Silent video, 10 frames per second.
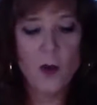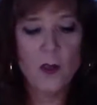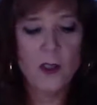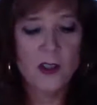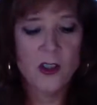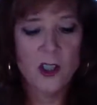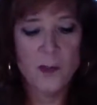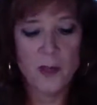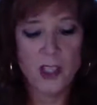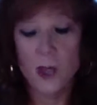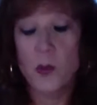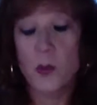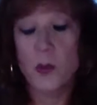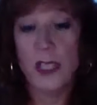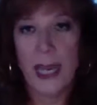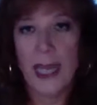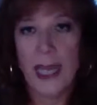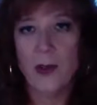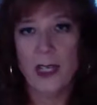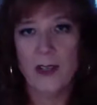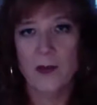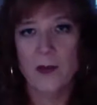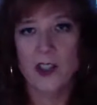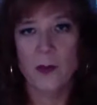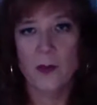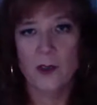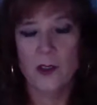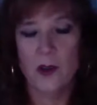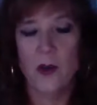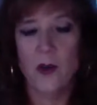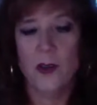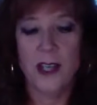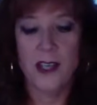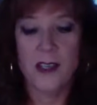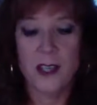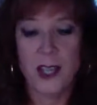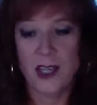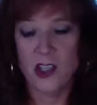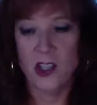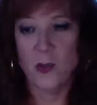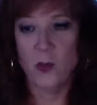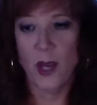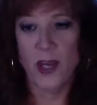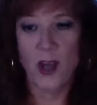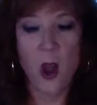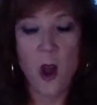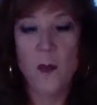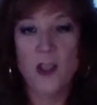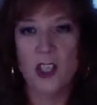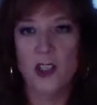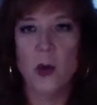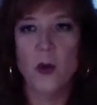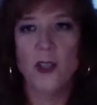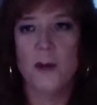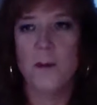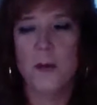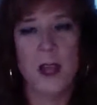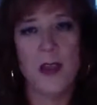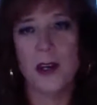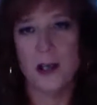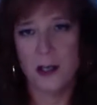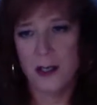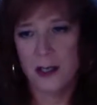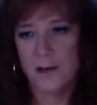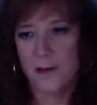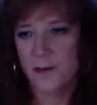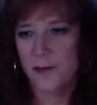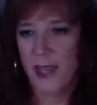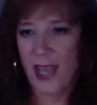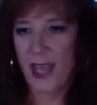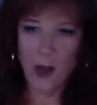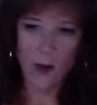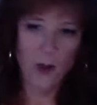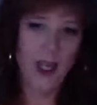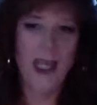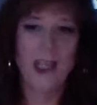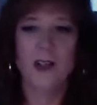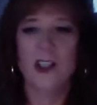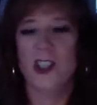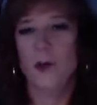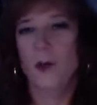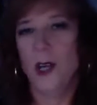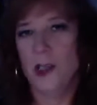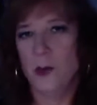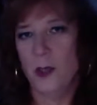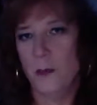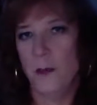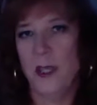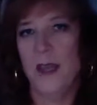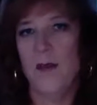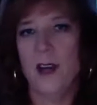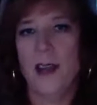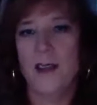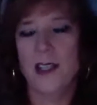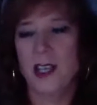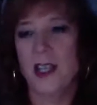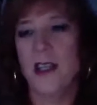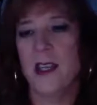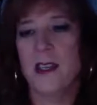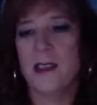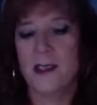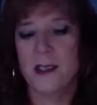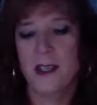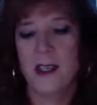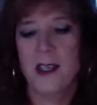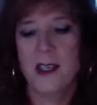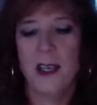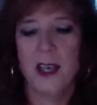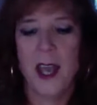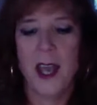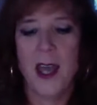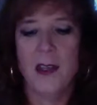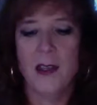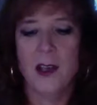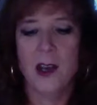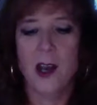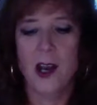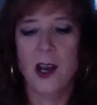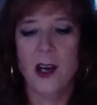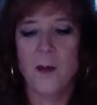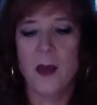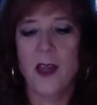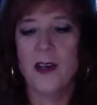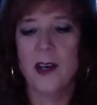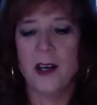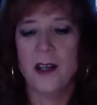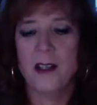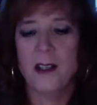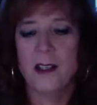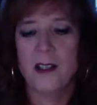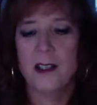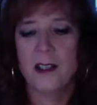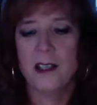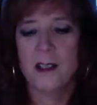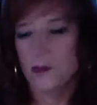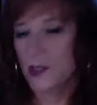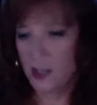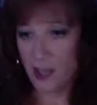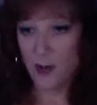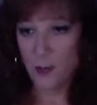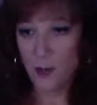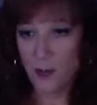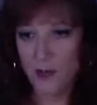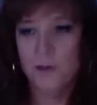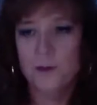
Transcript: she was really angry when she was told this, and she went home and she told her mother how angry she was with me for having done this. And her mother, Southern woman,